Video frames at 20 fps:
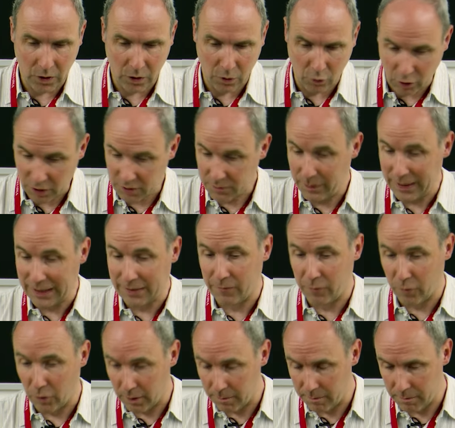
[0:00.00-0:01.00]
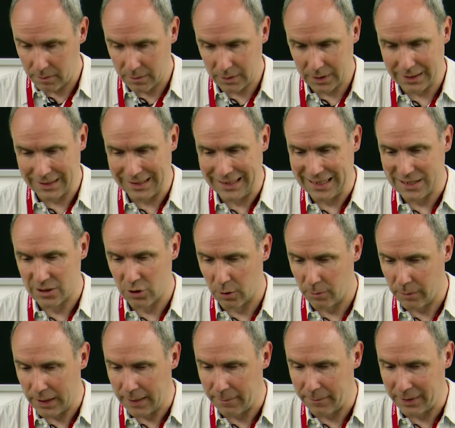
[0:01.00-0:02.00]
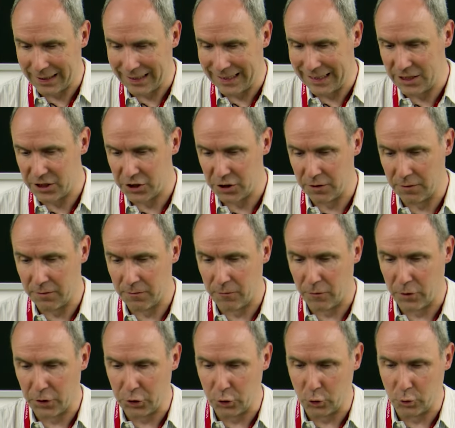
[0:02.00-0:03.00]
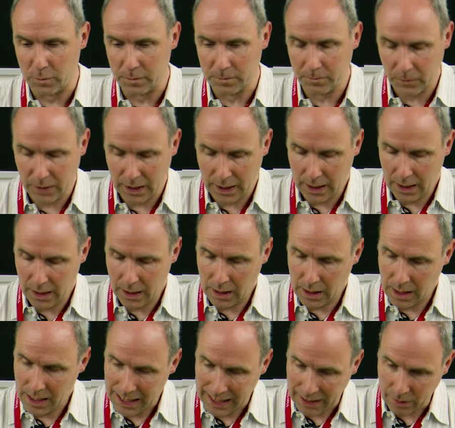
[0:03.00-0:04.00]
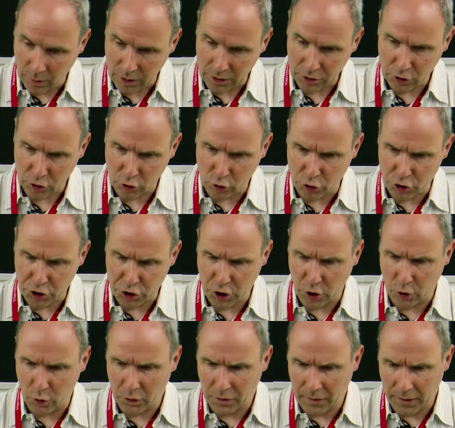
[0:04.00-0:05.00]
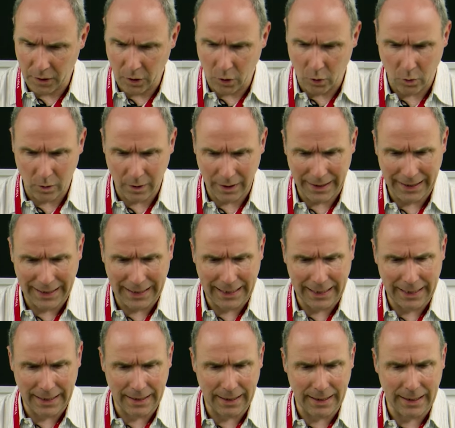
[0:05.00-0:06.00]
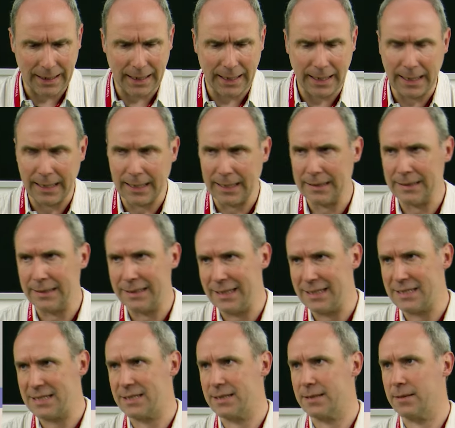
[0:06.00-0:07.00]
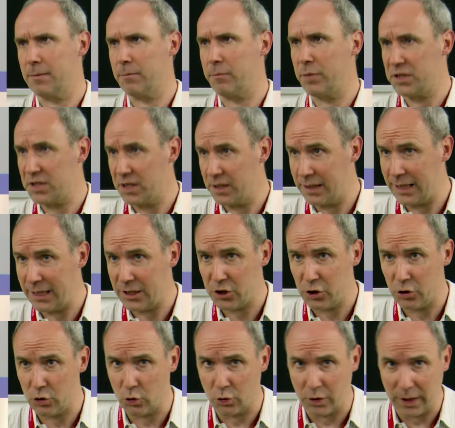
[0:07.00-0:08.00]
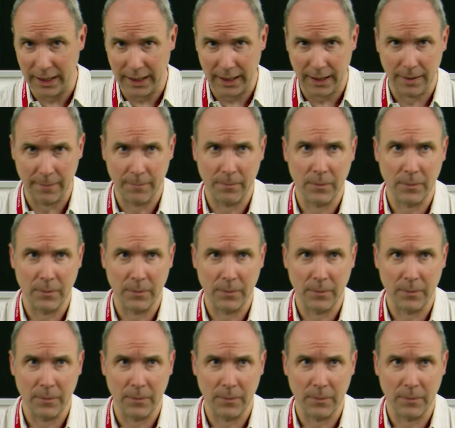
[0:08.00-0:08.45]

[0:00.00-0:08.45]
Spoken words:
cross-platform desktop application for you. I wanted to show, though, in this presentation today,